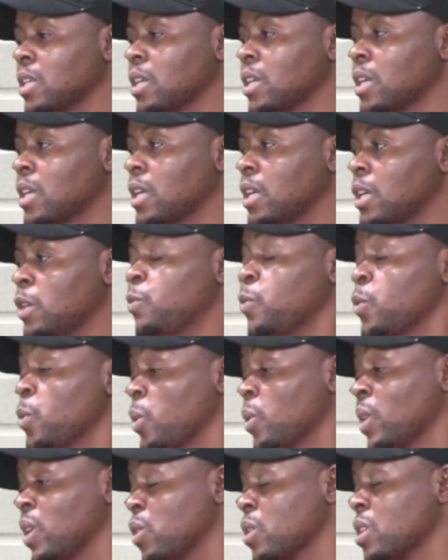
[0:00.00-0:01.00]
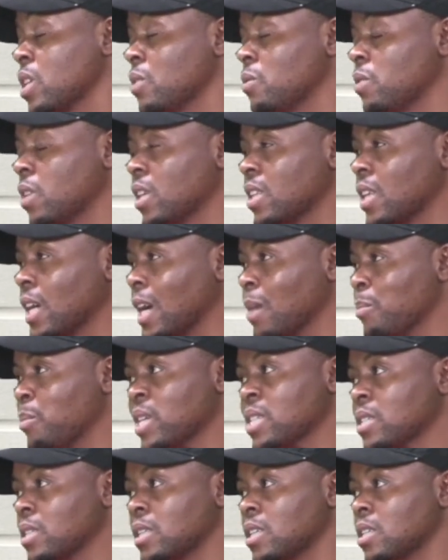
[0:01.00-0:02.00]
if we were not having the
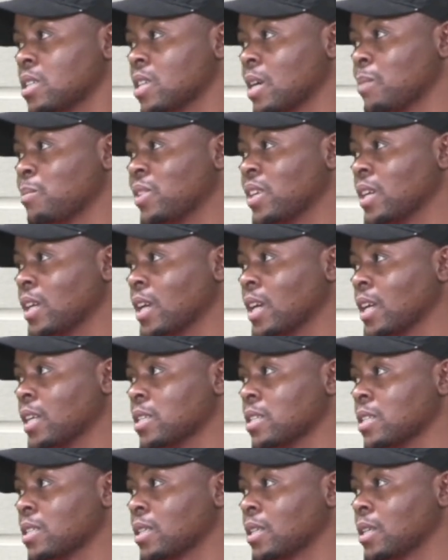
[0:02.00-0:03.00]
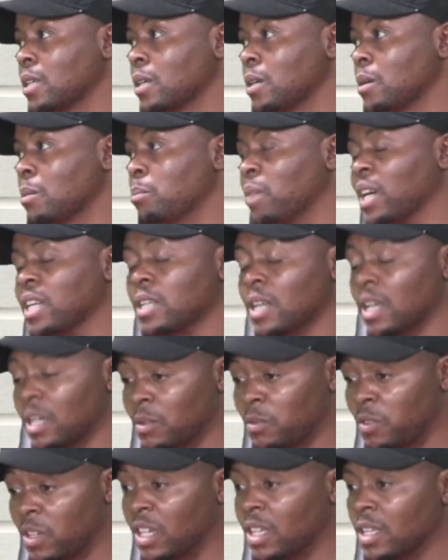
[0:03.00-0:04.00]
capacity, is something else. But
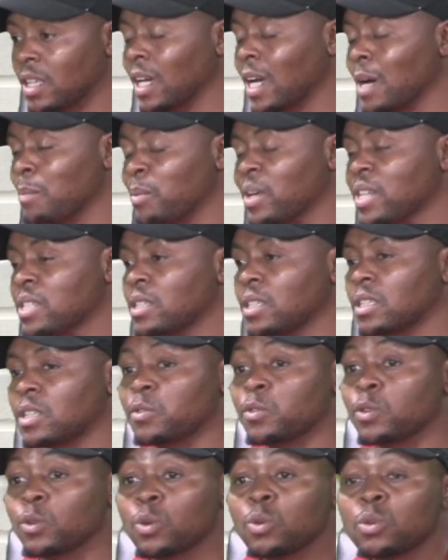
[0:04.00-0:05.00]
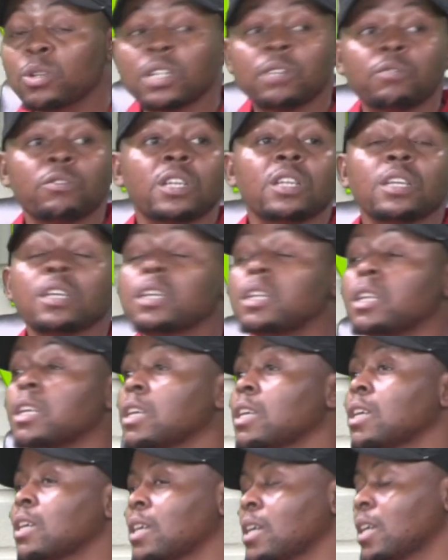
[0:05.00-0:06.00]
having the capacity, if you look even in
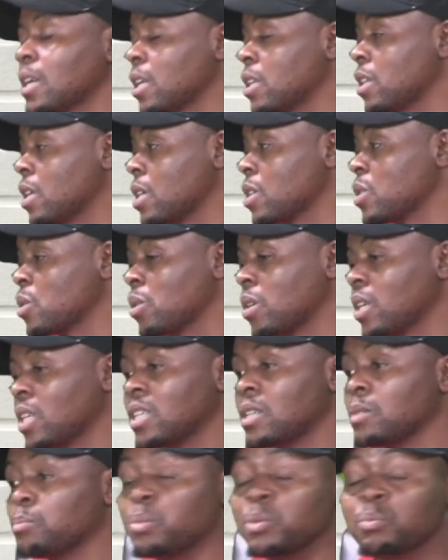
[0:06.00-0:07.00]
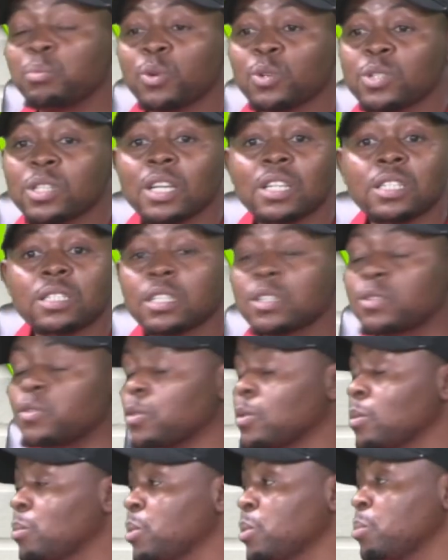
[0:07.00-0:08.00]
here, there is already people,
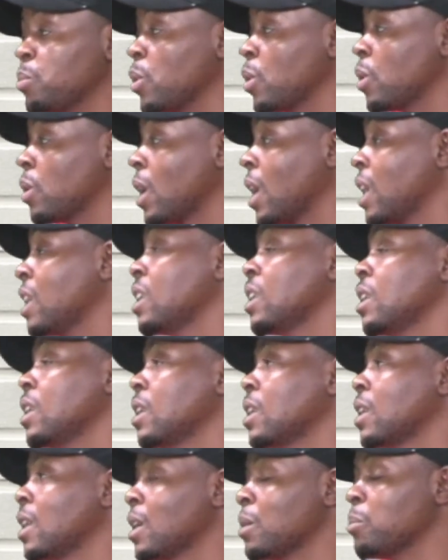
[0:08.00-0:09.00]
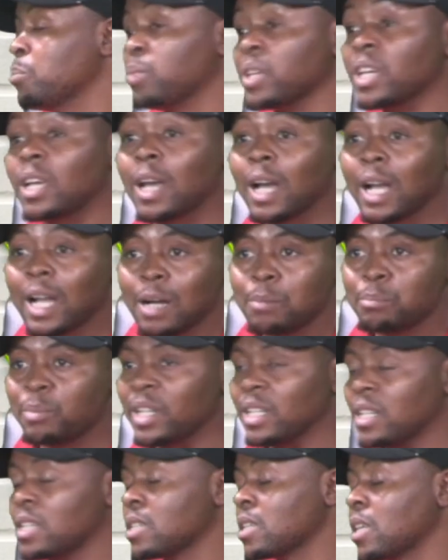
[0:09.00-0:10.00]
successful people running bigger
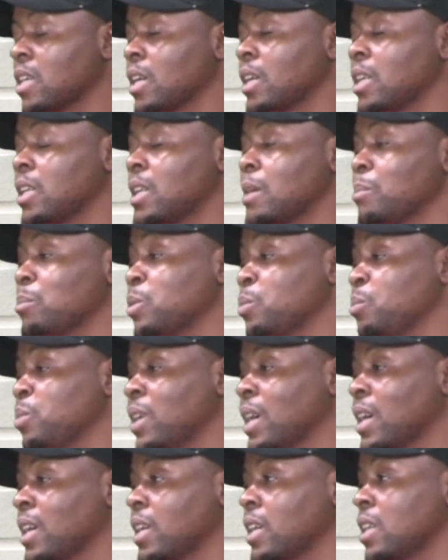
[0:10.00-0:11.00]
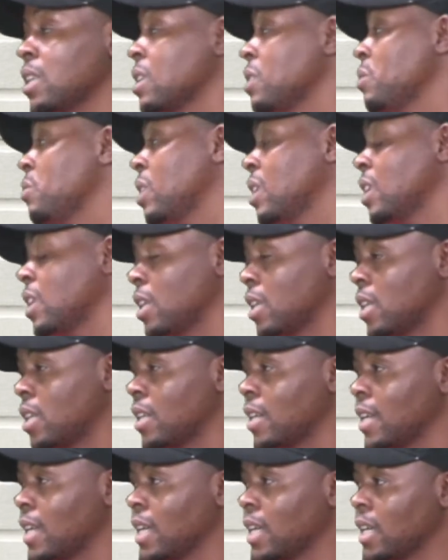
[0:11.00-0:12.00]
companies here in Namibia, and even
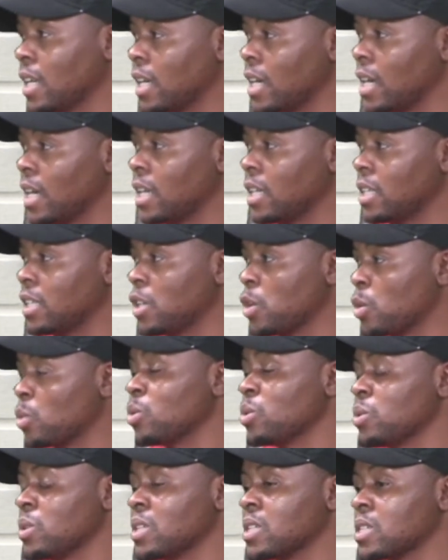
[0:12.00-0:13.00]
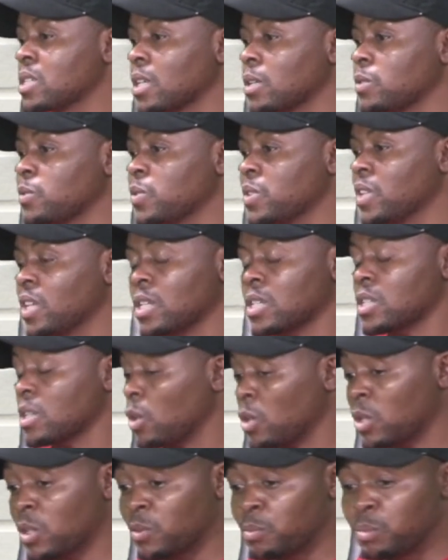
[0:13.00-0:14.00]
in Rundu itself, there is a
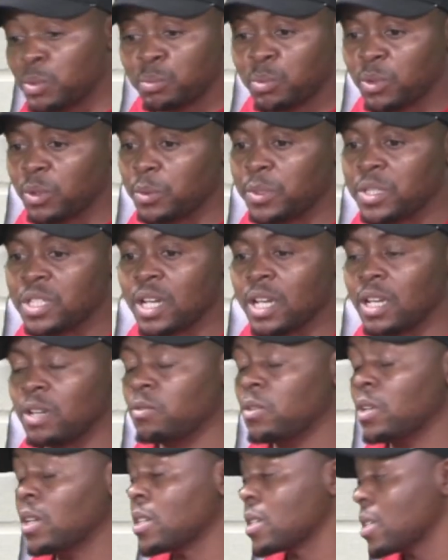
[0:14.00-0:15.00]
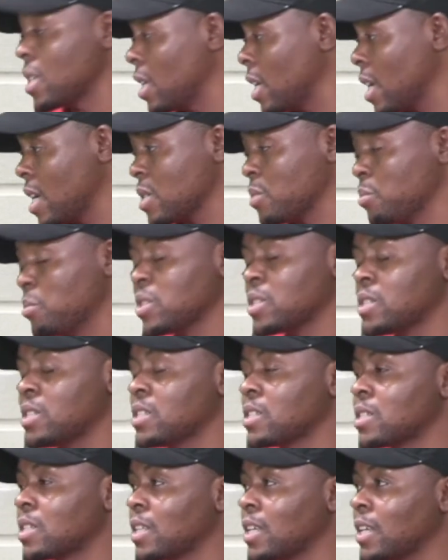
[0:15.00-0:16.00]
lot of people which are having serious
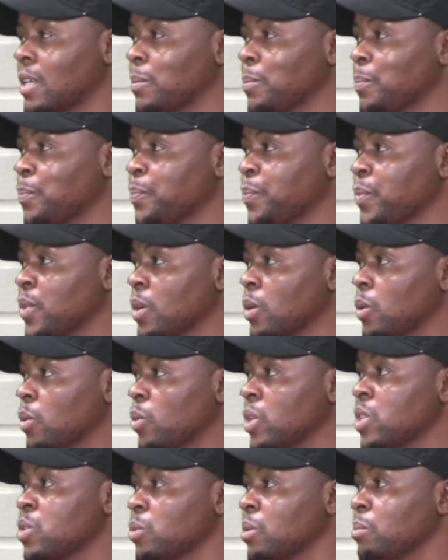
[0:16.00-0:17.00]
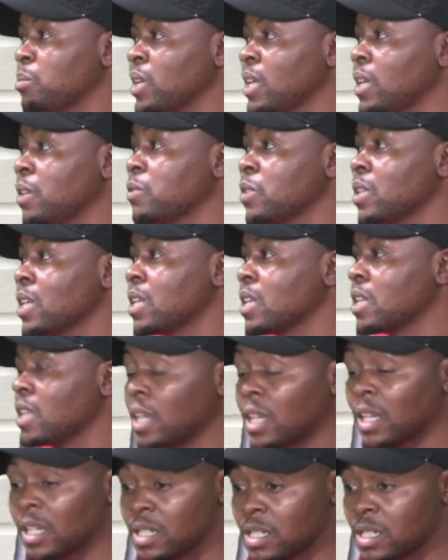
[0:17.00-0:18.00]
business there, which we believe that they
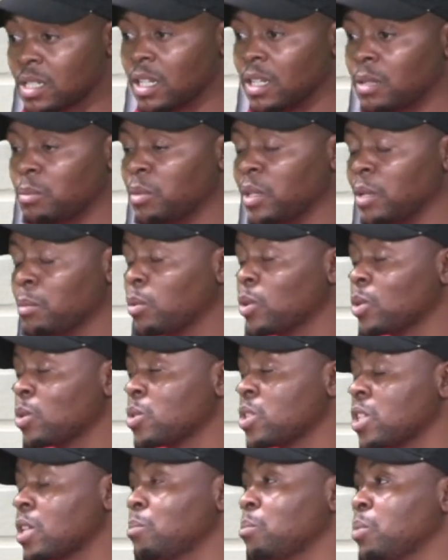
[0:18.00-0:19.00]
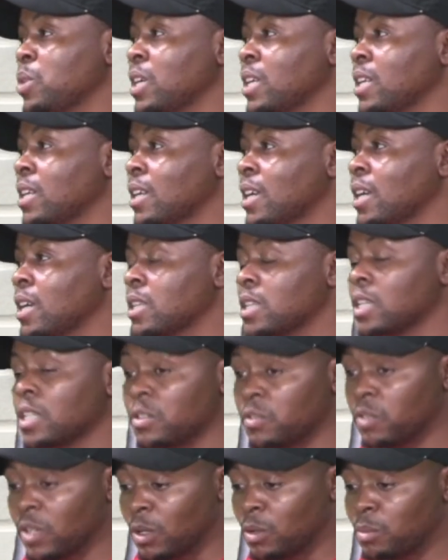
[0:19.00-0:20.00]
can still be able to champion the
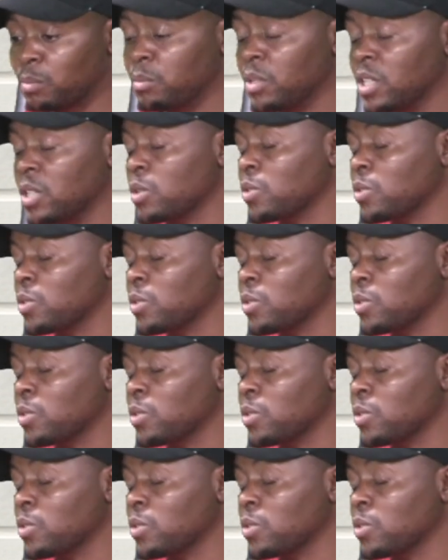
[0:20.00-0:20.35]
development of